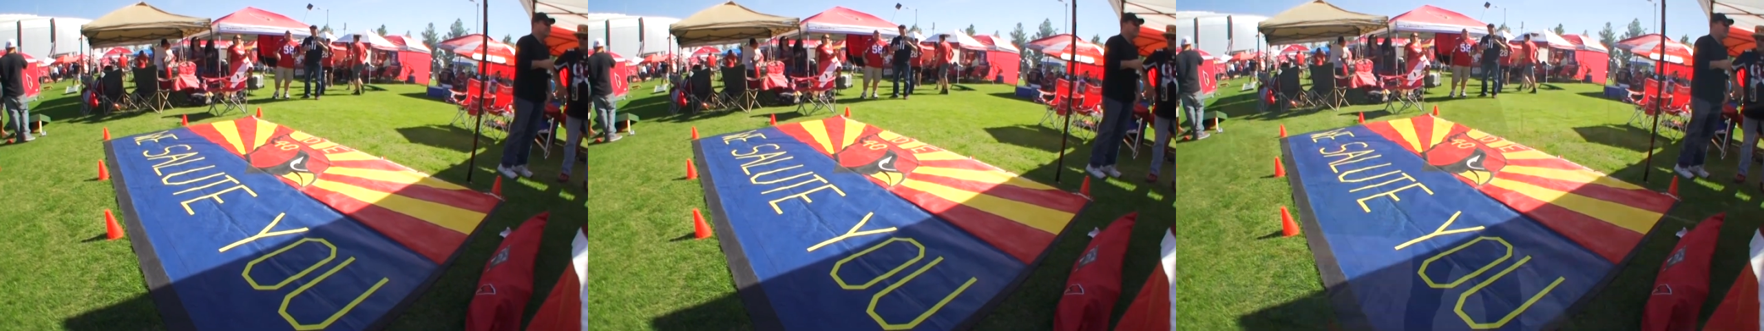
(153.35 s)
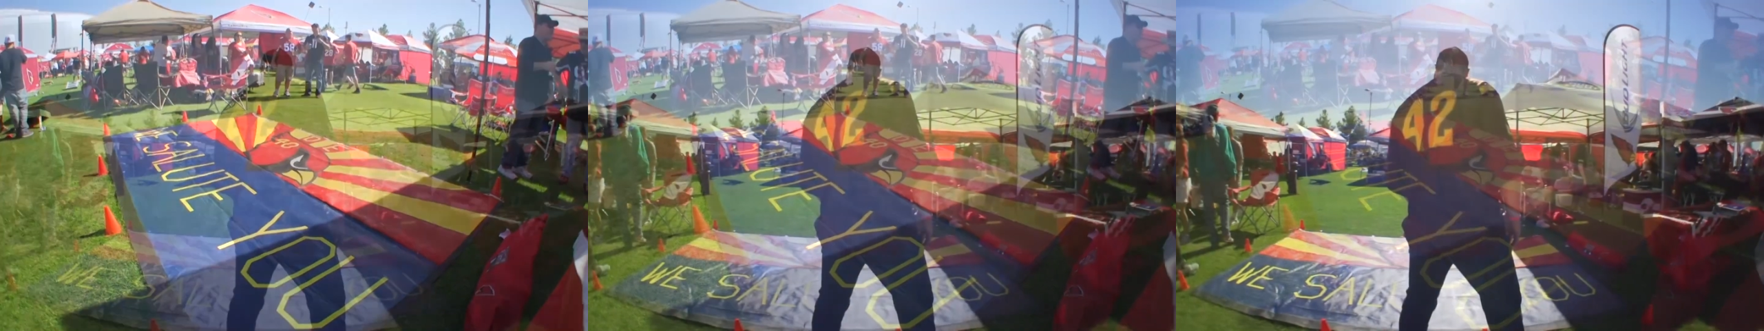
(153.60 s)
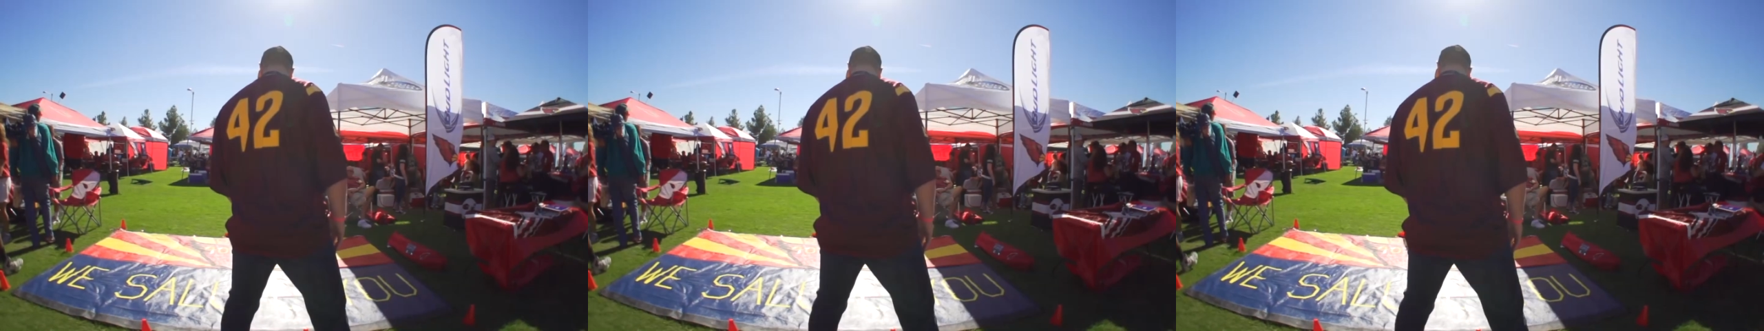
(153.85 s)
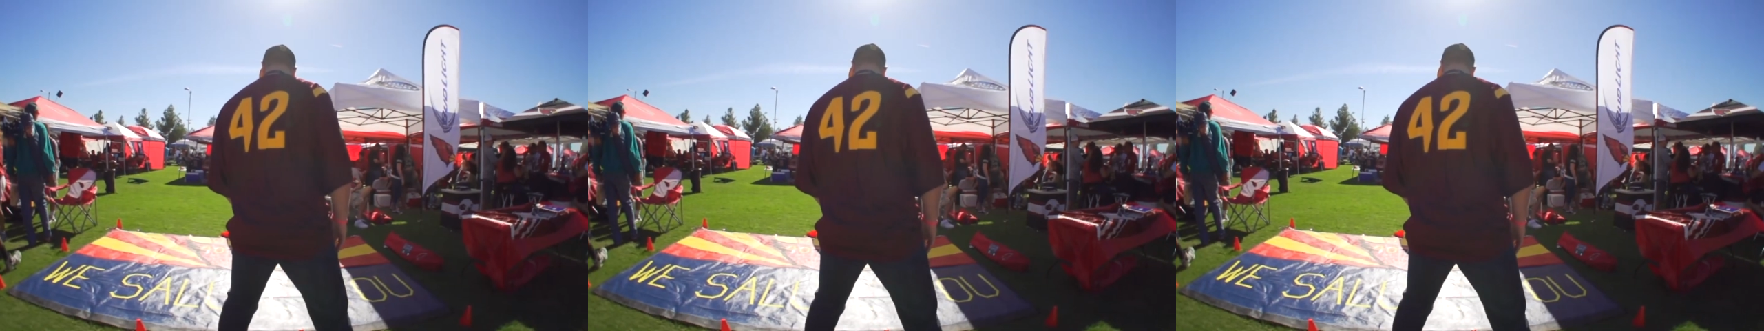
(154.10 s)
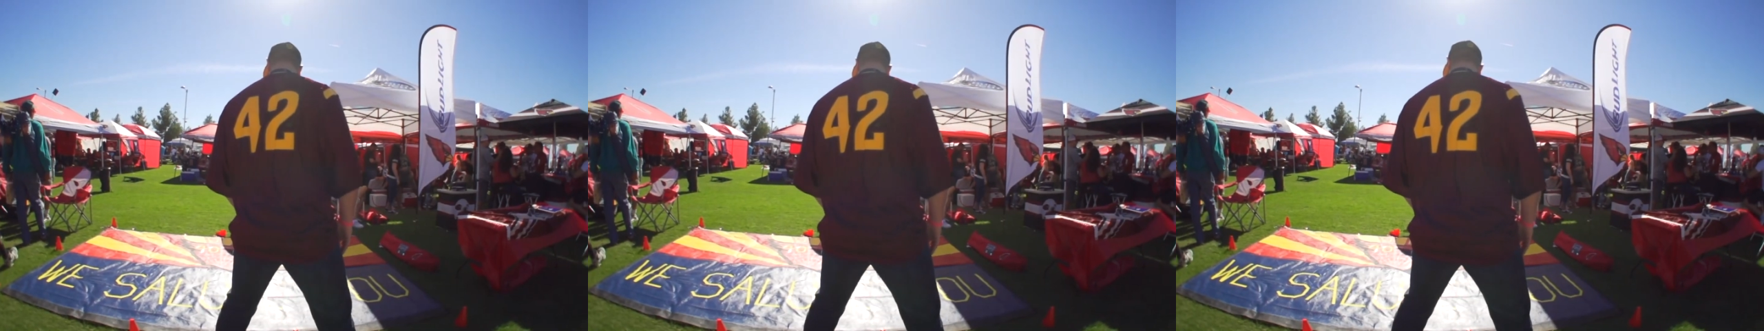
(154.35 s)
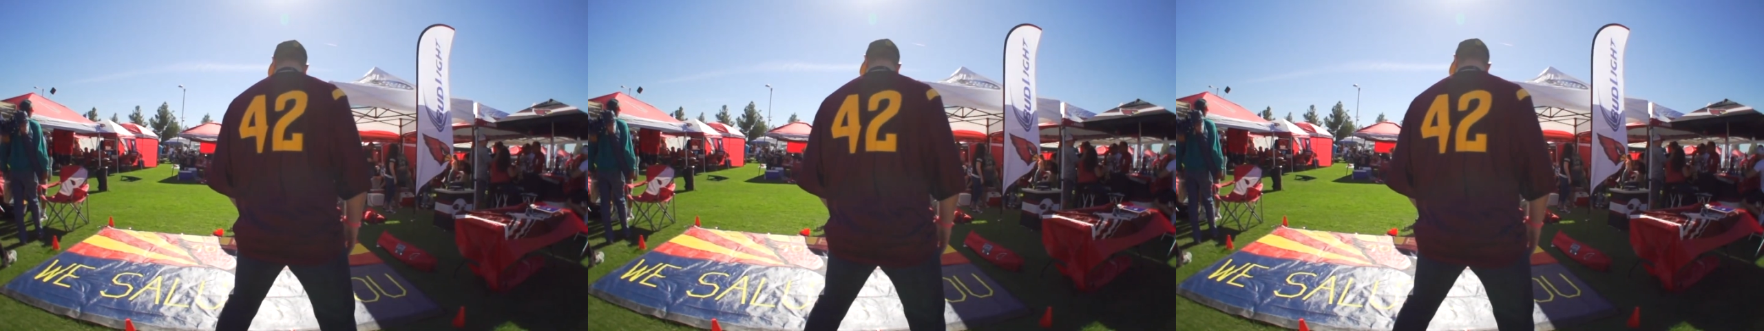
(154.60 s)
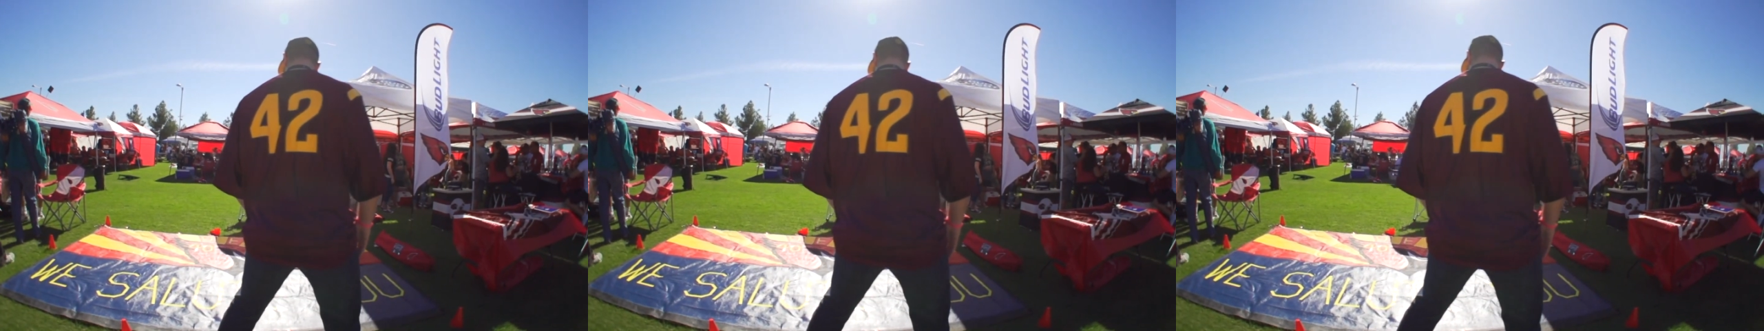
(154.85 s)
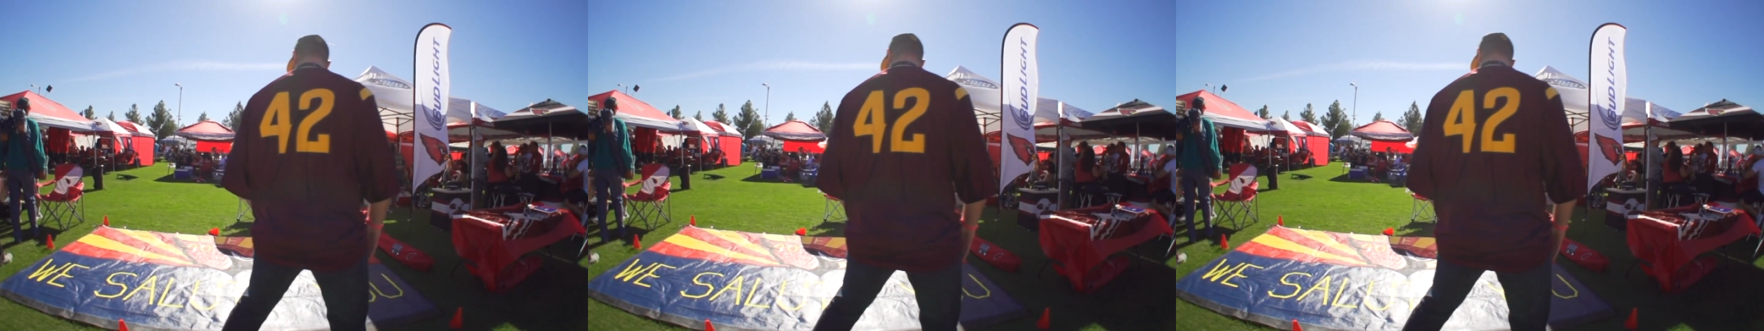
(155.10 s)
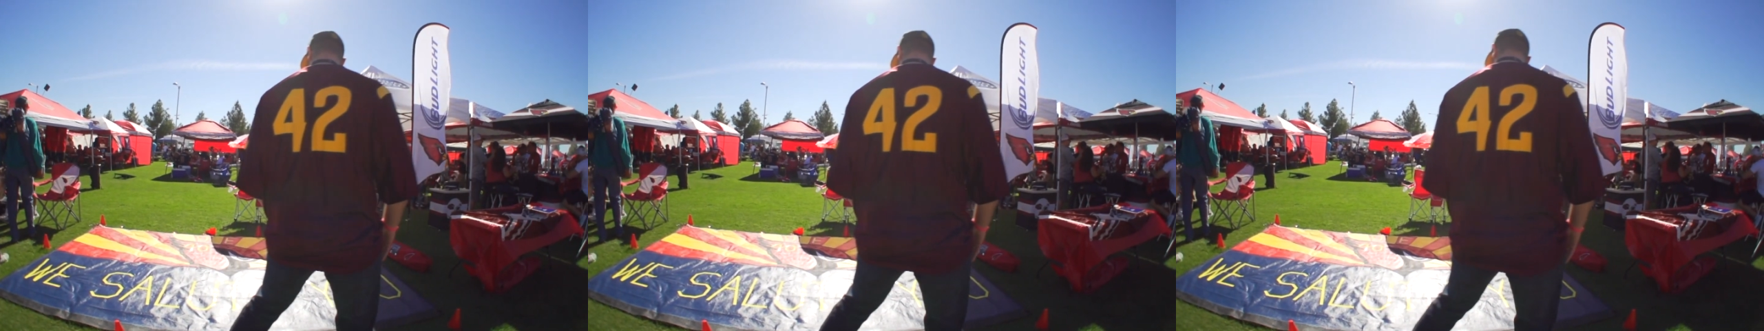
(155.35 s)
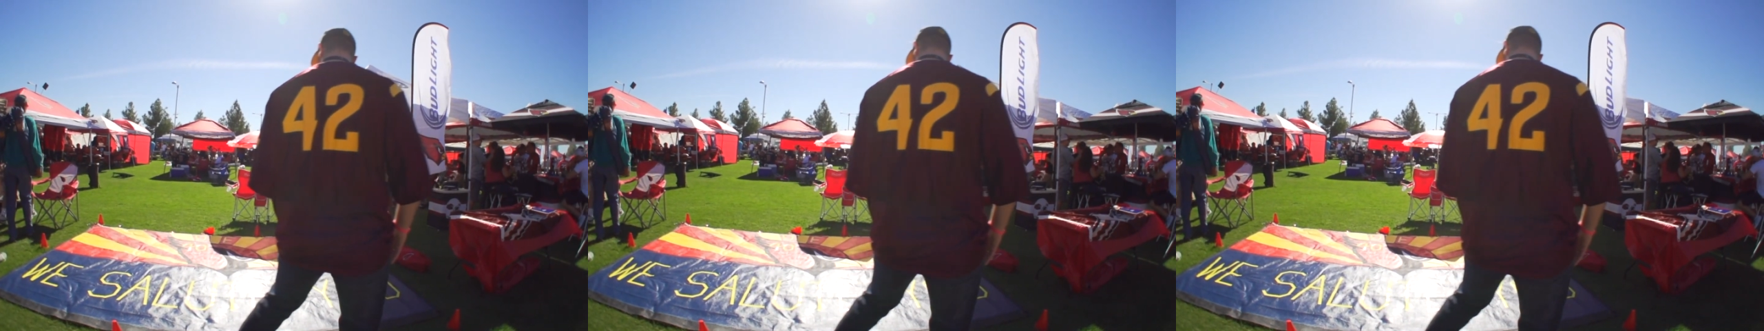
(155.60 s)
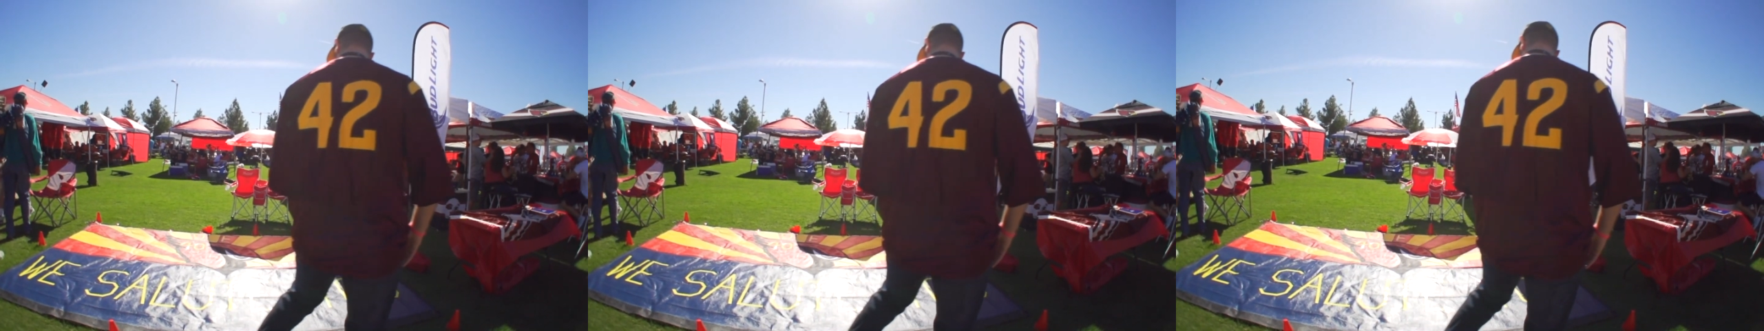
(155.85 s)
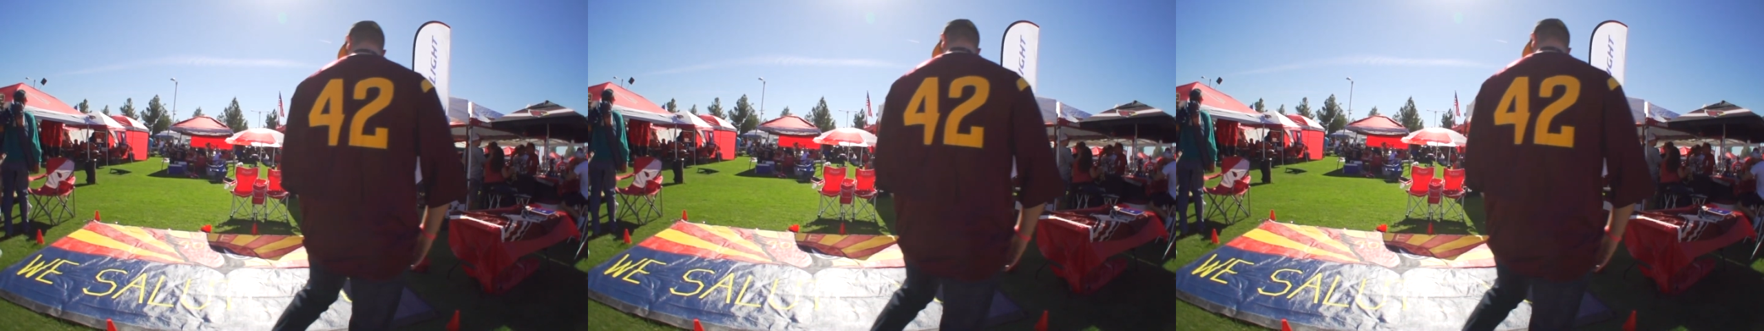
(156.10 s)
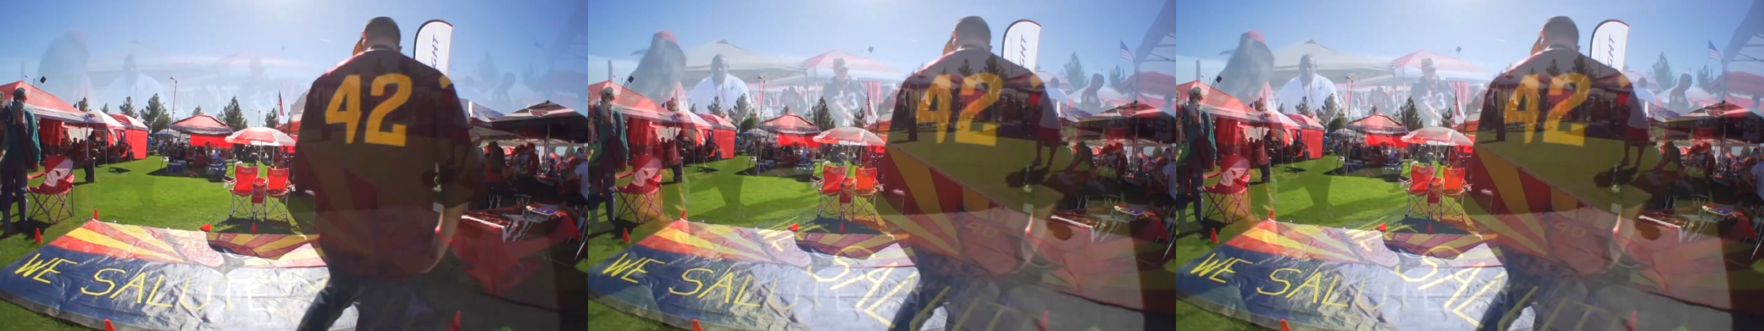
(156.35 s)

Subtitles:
[unreadable: no face in view]